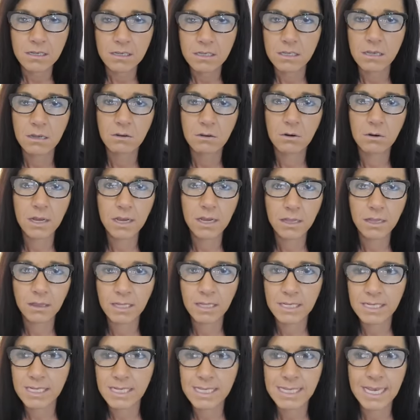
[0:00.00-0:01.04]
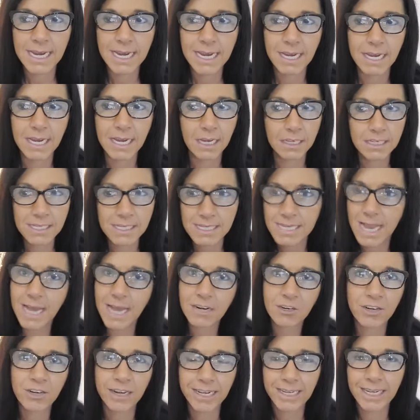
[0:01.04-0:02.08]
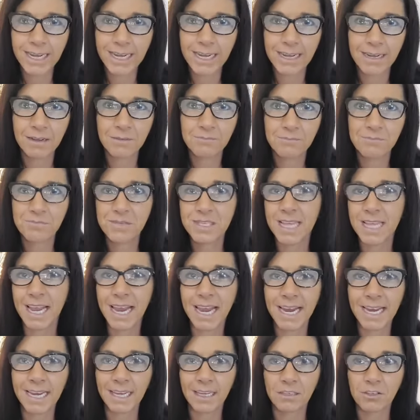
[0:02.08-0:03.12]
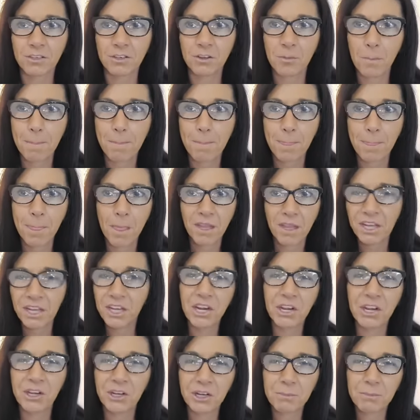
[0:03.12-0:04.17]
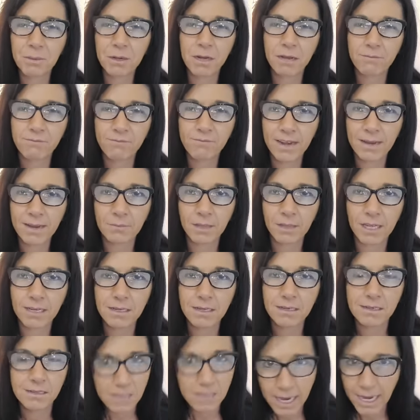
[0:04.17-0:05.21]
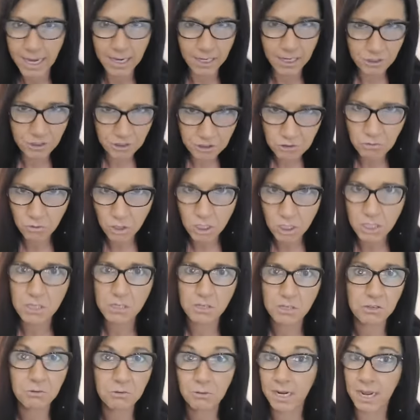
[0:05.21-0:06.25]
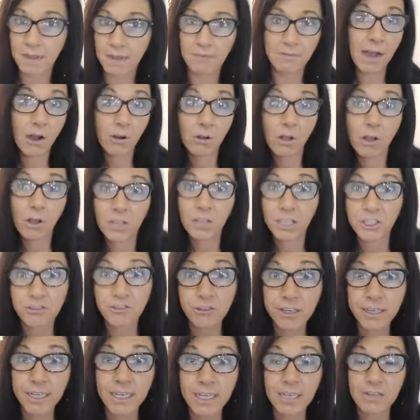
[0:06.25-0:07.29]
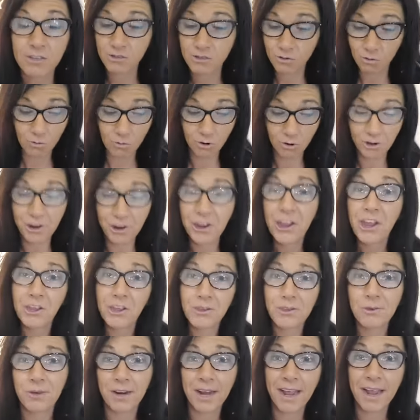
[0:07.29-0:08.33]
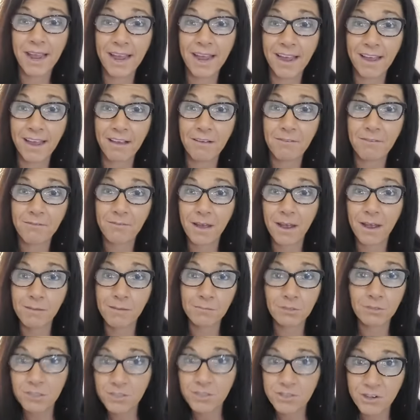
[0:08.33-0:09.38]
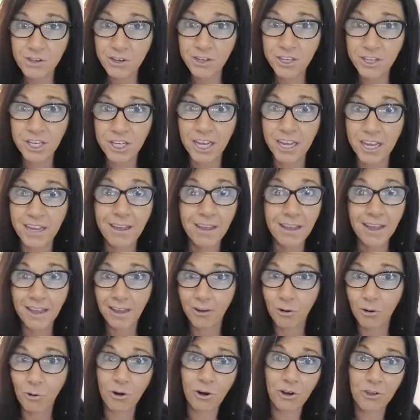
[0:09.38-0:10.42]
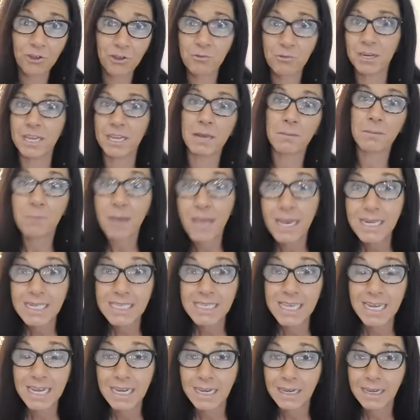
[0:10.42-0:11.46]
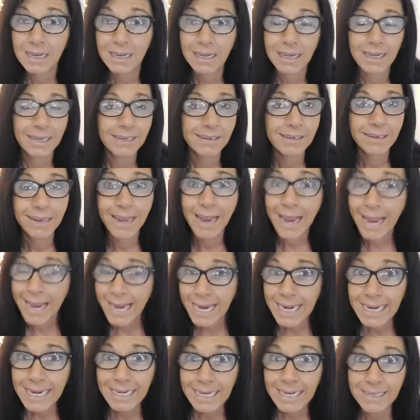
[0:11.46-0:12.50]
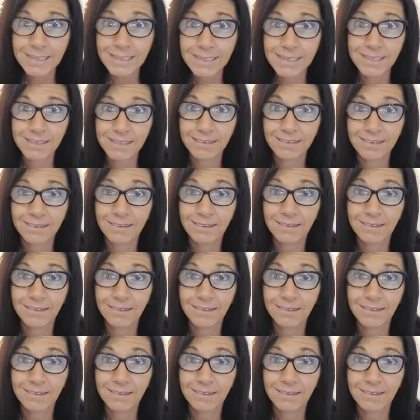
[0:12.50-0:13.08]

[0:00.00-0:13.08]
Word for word: So let's say Saturday comes, and you know you're going to be around family and you want you want to have alcoholic drinks or you want to have um, lasagna or you want to eat pizza eat it